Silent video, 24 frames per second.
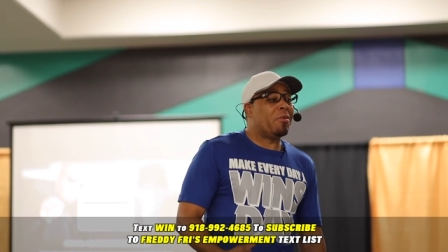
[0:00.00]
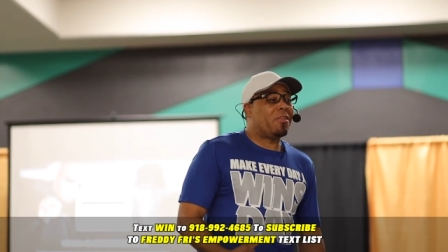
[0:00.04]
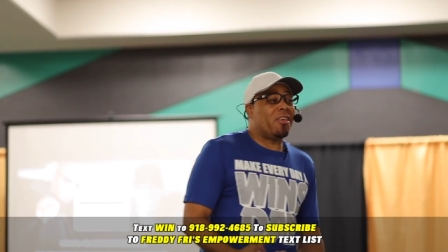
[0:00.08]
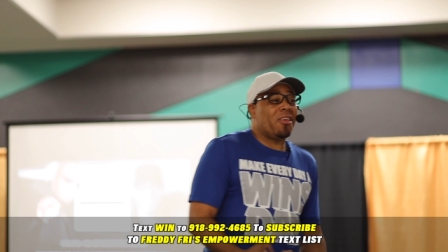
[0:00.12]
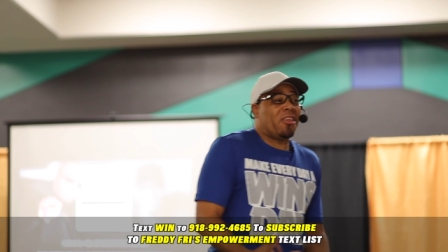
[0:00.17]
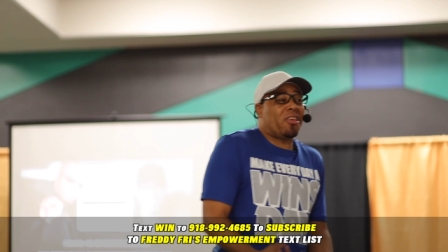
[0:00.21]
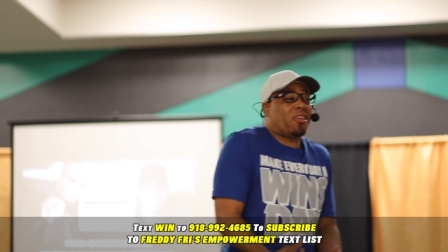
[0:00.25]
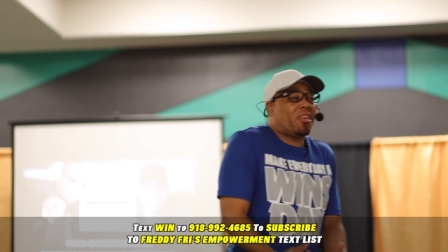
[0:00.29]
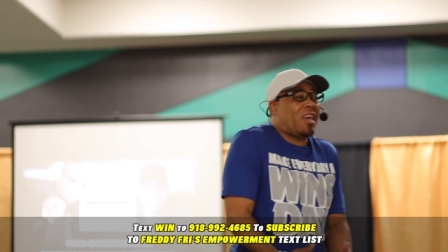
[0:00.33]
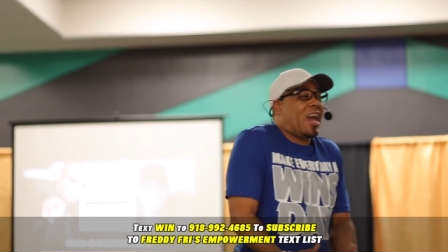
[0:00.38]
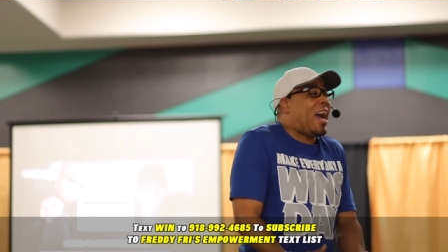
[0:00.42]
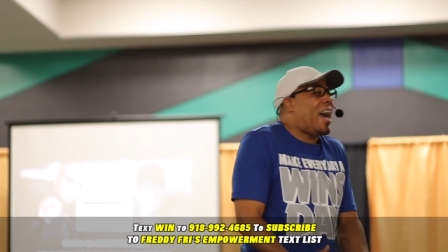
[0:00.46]
was
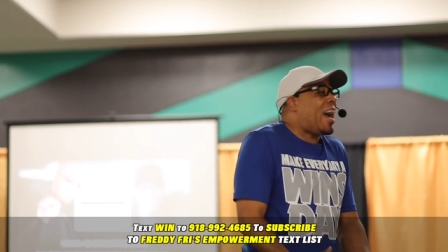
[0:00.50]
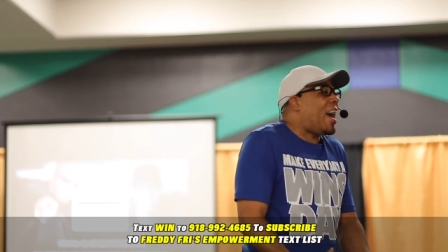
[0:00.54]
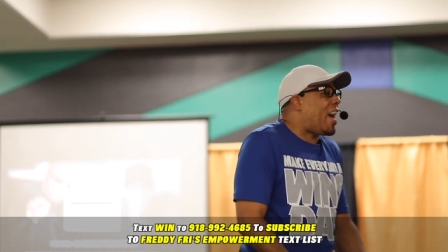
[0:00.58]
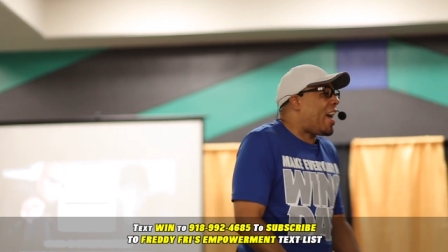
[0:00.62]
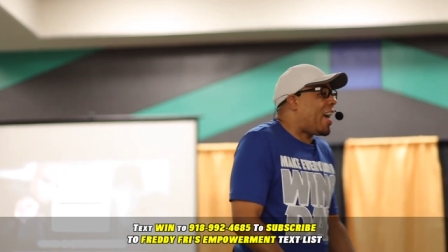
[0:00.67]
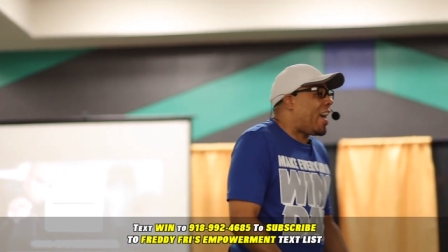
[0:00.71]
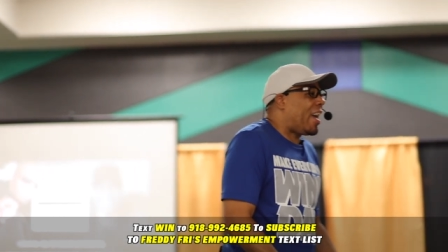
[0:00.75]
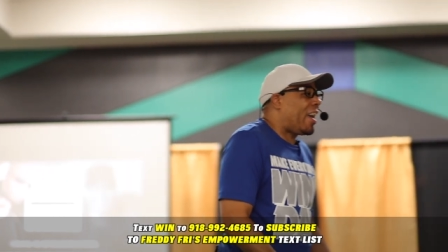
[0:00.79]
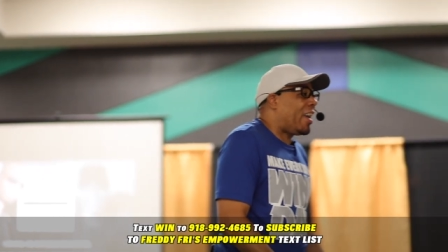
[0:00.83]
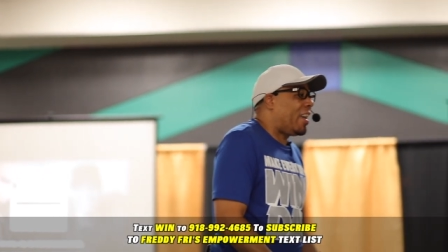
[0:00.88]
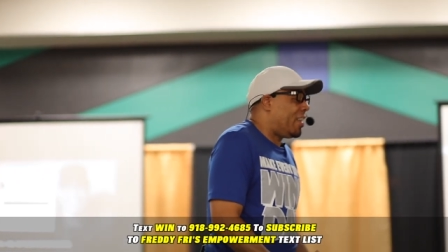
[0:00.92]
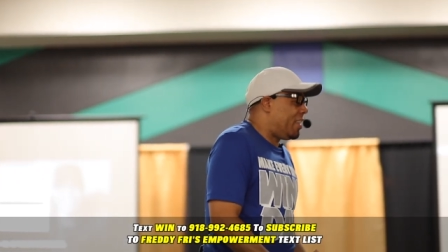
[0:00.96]
just
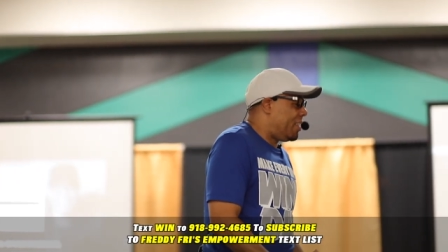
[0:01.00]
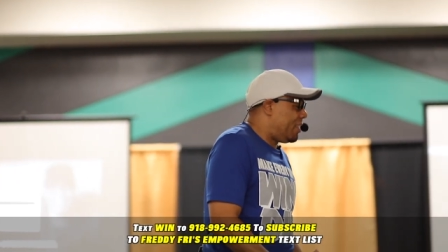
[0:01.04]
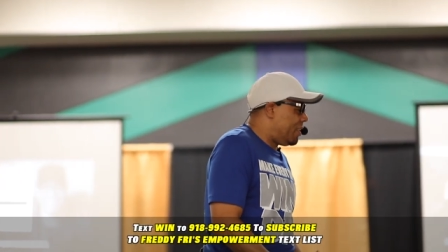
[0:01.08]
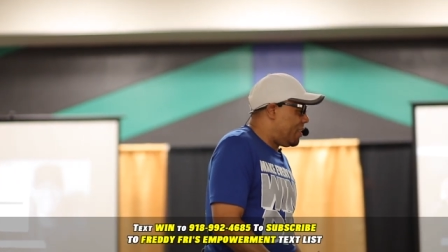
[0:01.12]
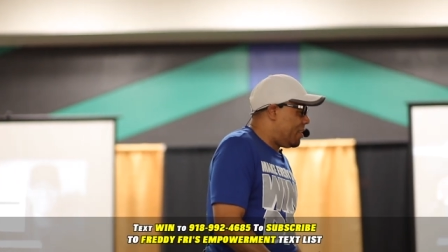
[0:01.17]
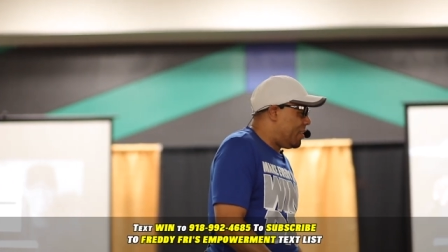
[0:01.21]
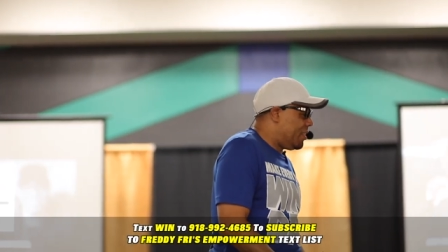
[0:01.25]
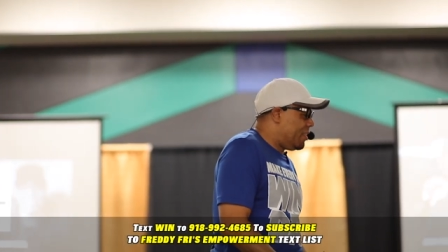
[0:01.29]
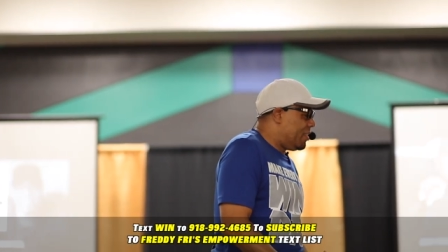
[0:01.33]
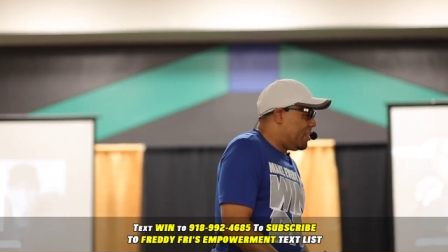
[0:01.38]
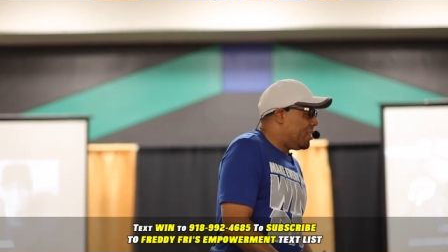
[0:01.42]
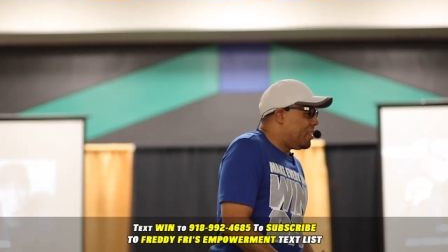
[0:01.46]
shy.
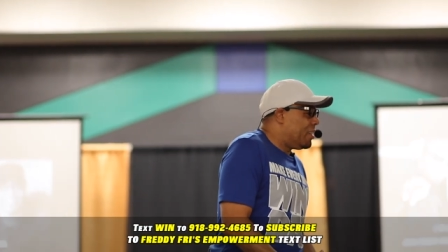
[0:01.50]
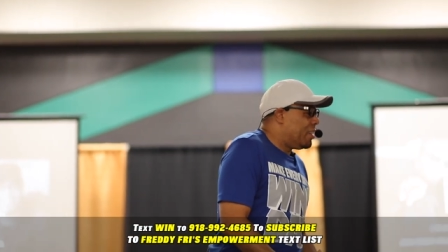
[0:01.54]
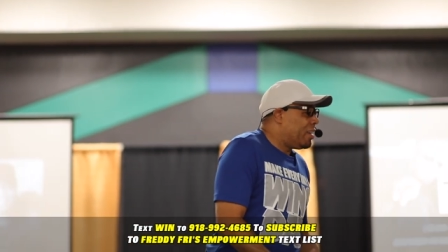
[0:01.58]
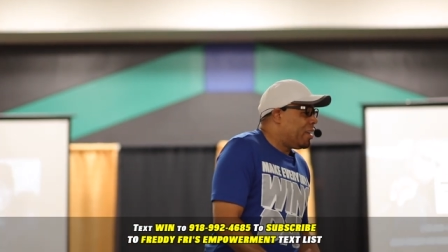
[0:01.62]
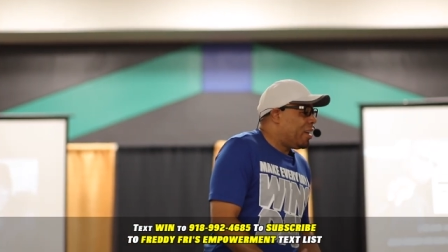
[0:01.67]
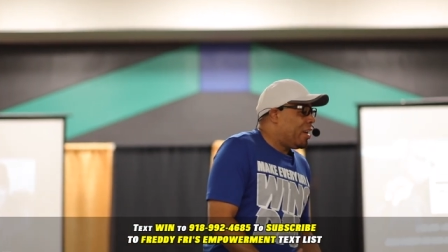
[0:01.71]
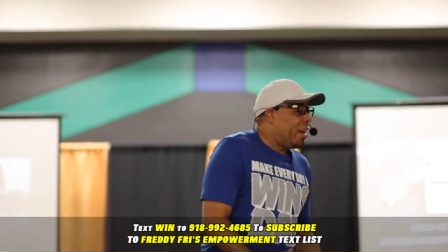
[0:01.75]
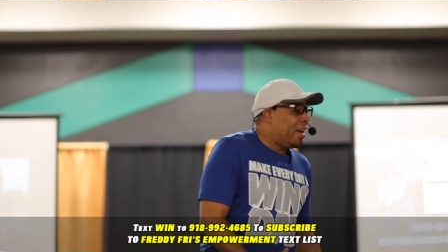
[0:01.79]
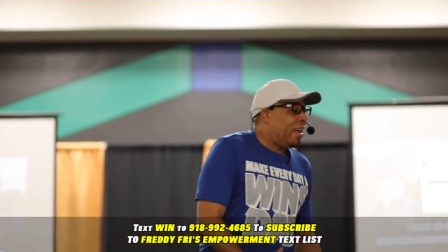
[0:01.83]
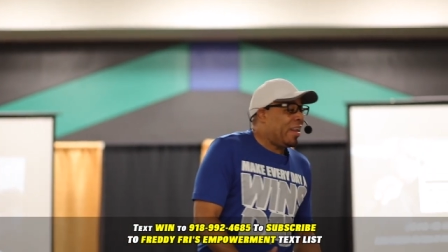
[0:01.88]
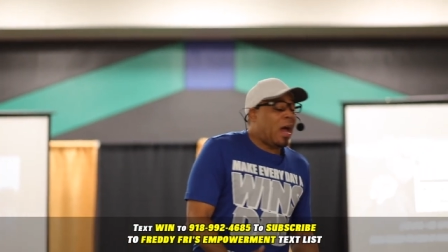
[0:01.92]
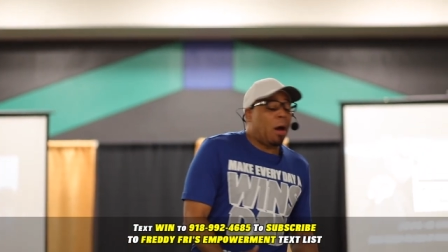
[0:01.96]

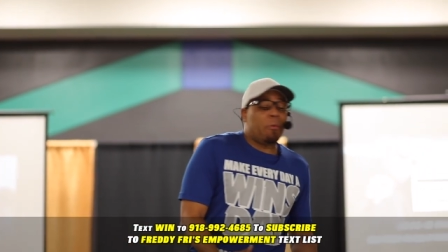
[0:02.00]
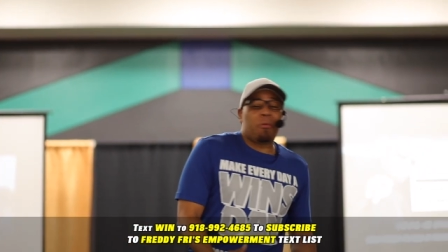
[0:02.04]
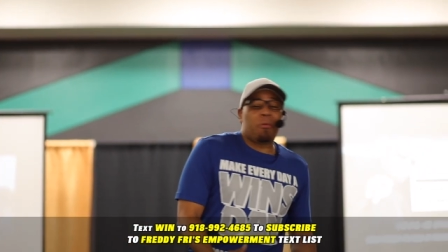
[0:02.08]
And